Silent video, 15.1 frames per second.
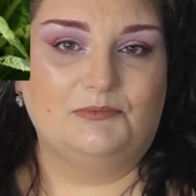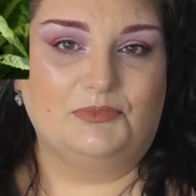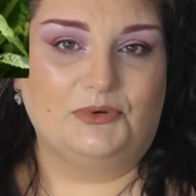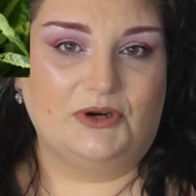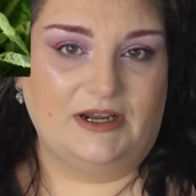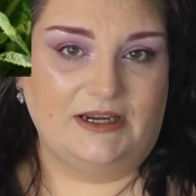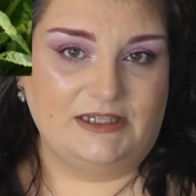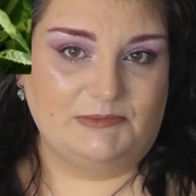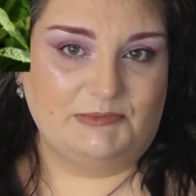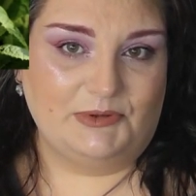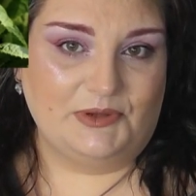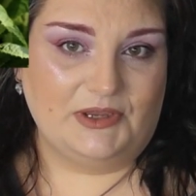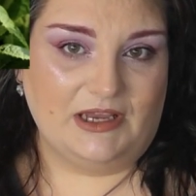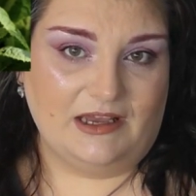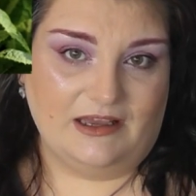bride's
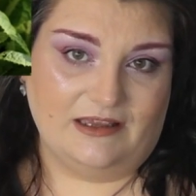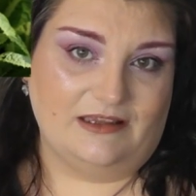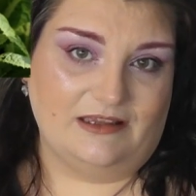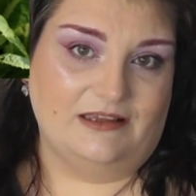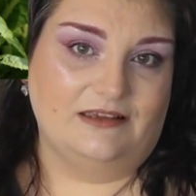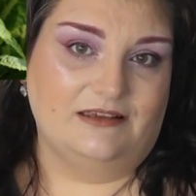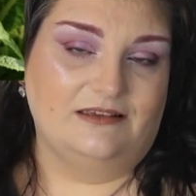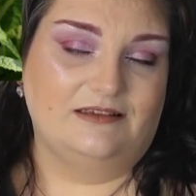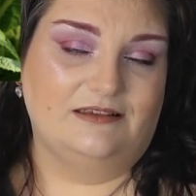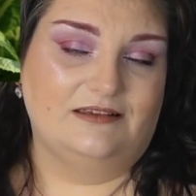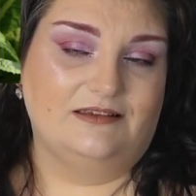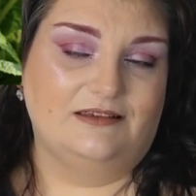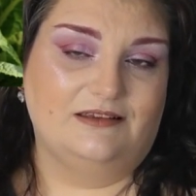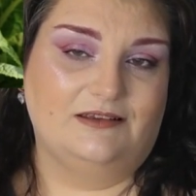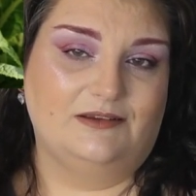bouquet
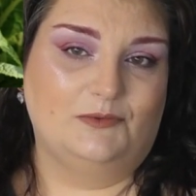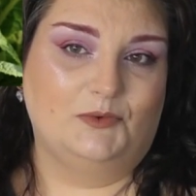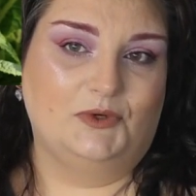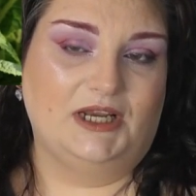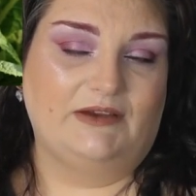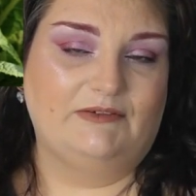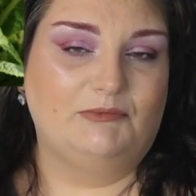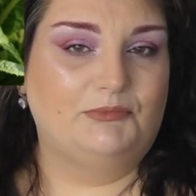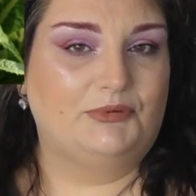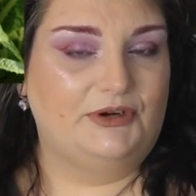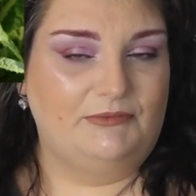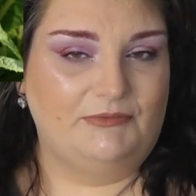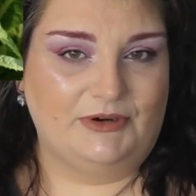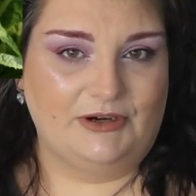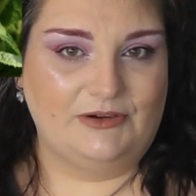would have a
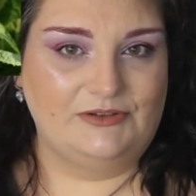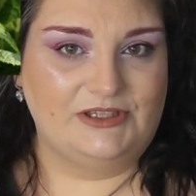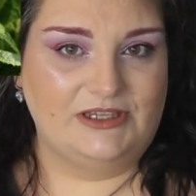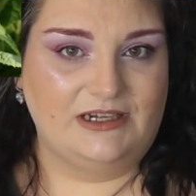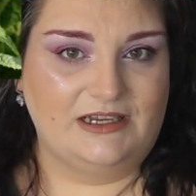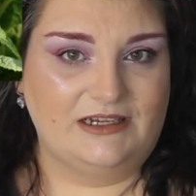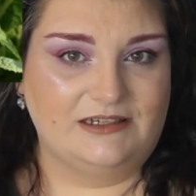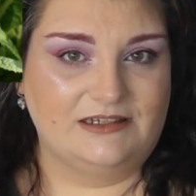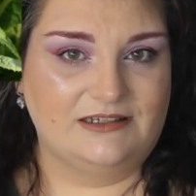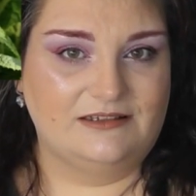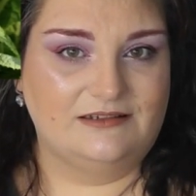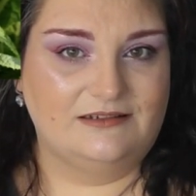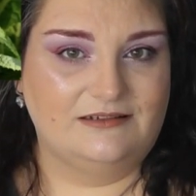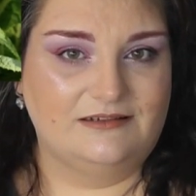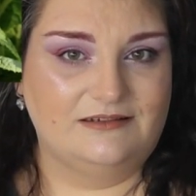primrose in it
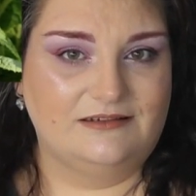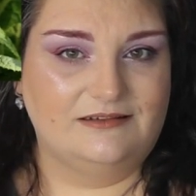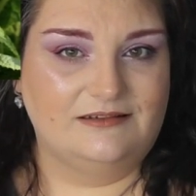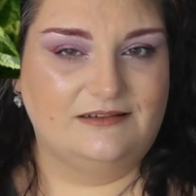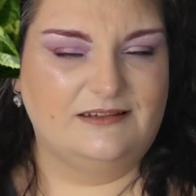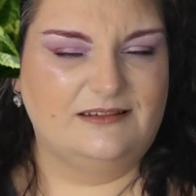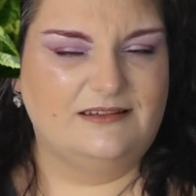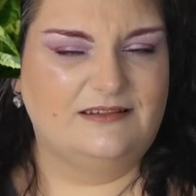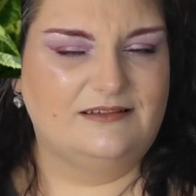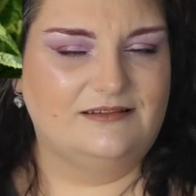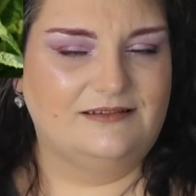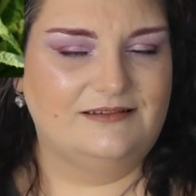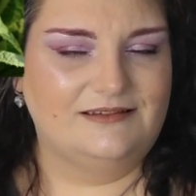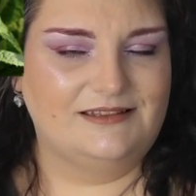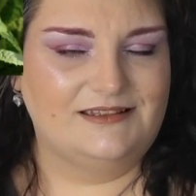
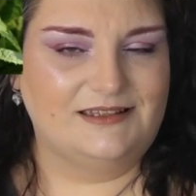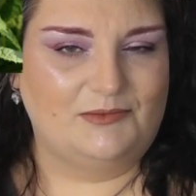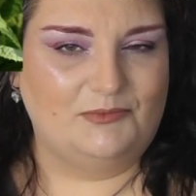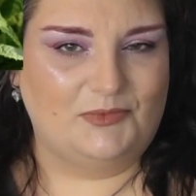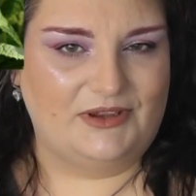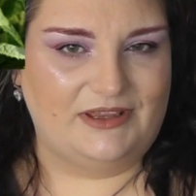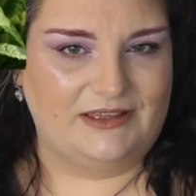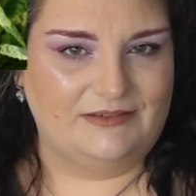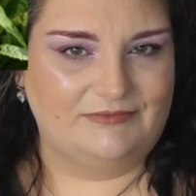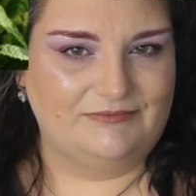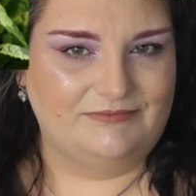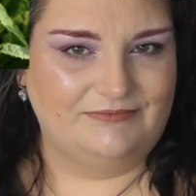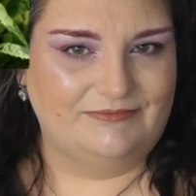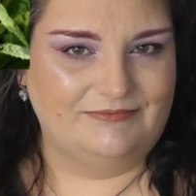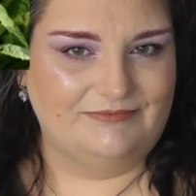somewhere.
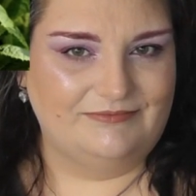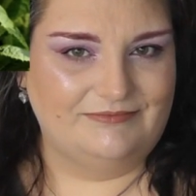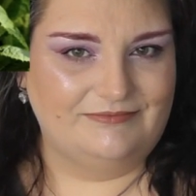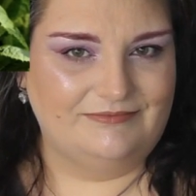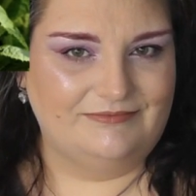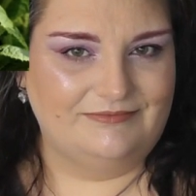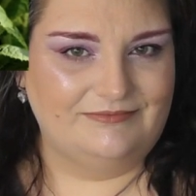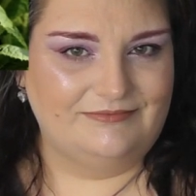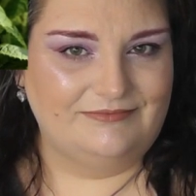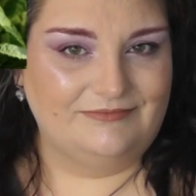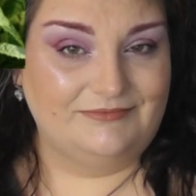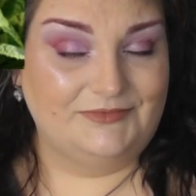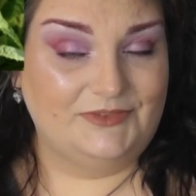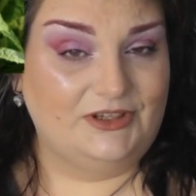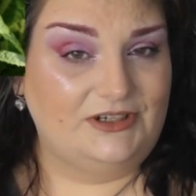
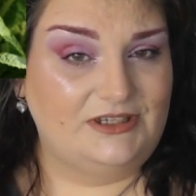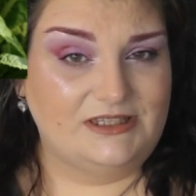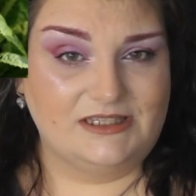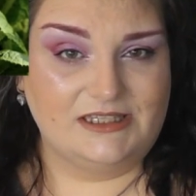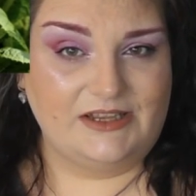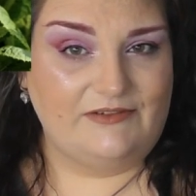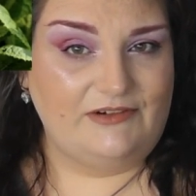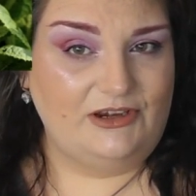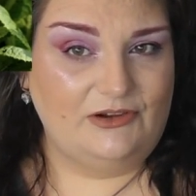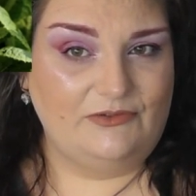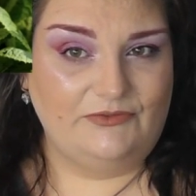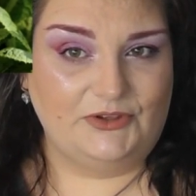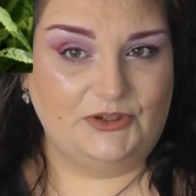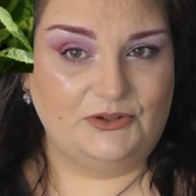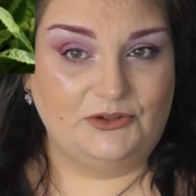Not necessarily on
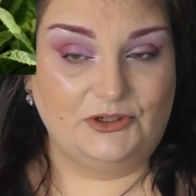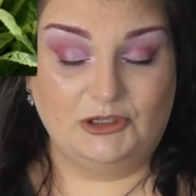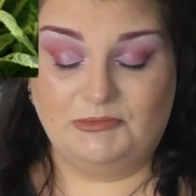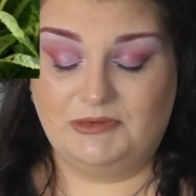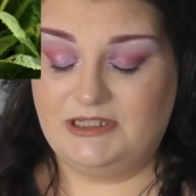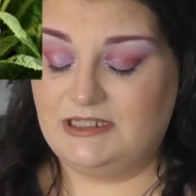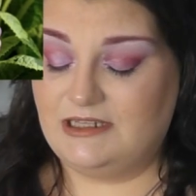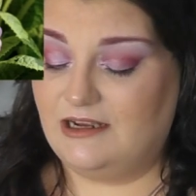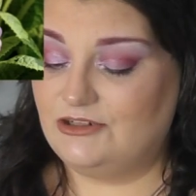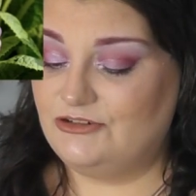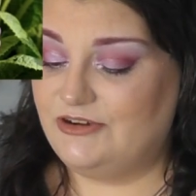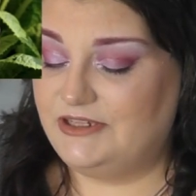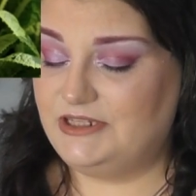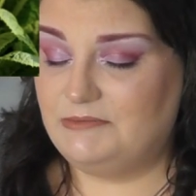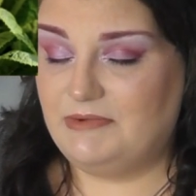view, could be tucked
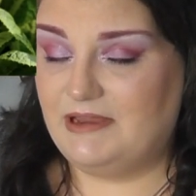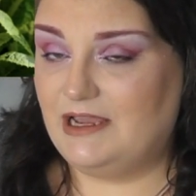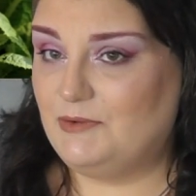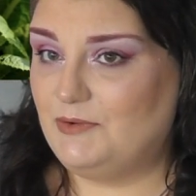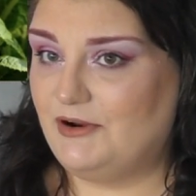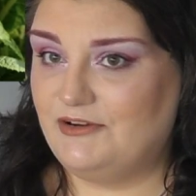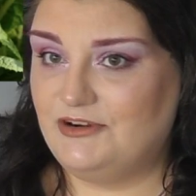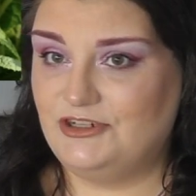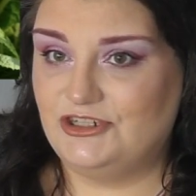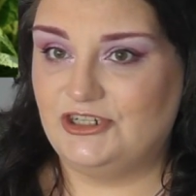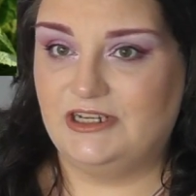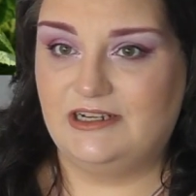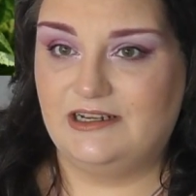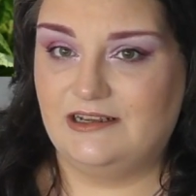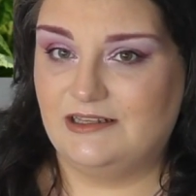around the back where only
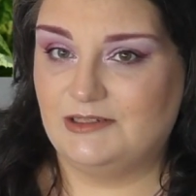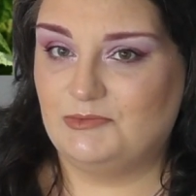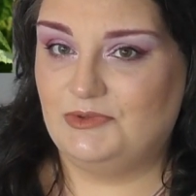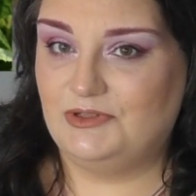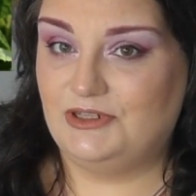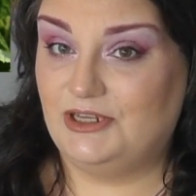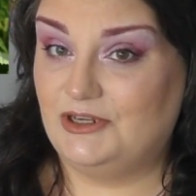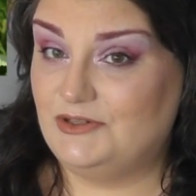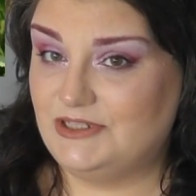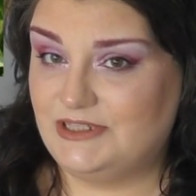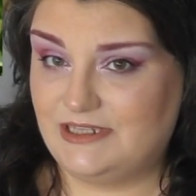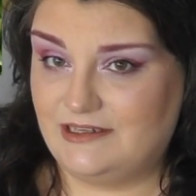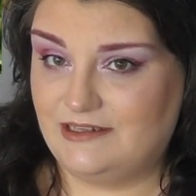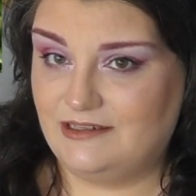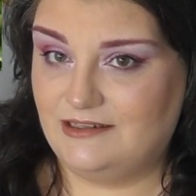she and her husband know it's
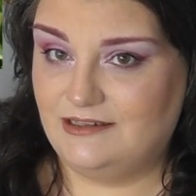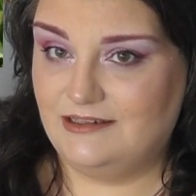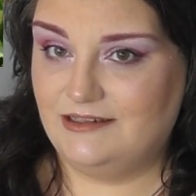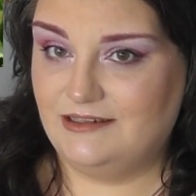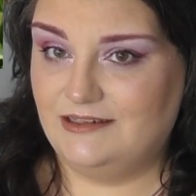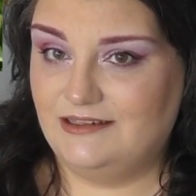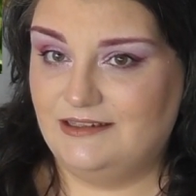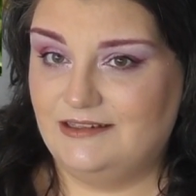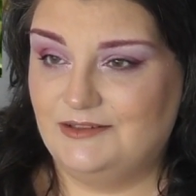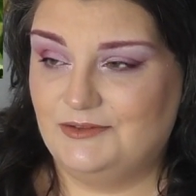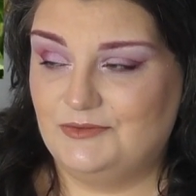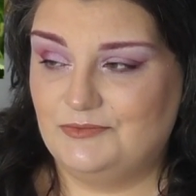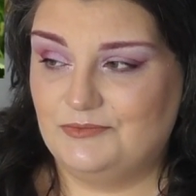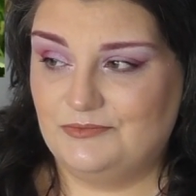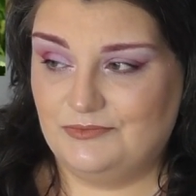there.
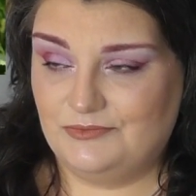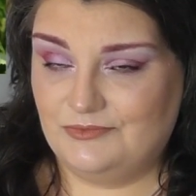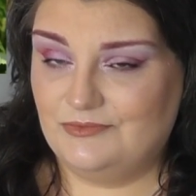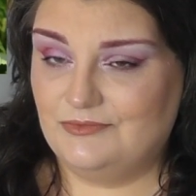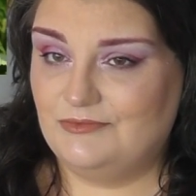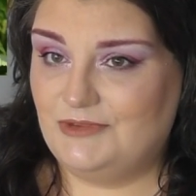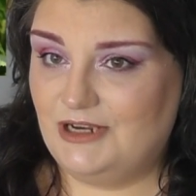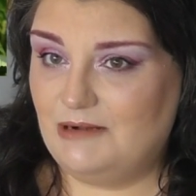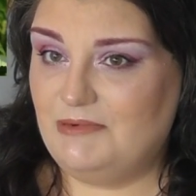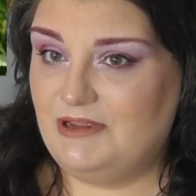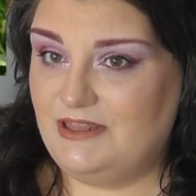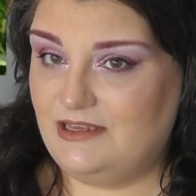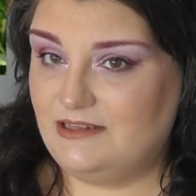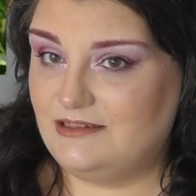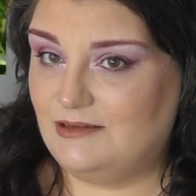But it'll be
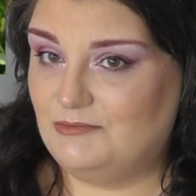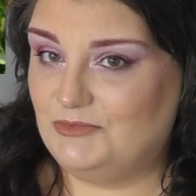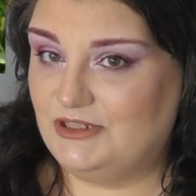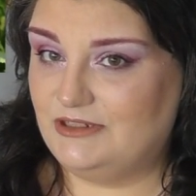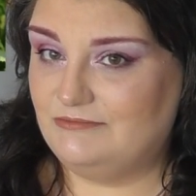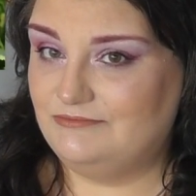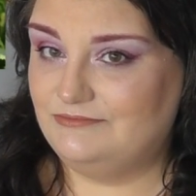there somewhere.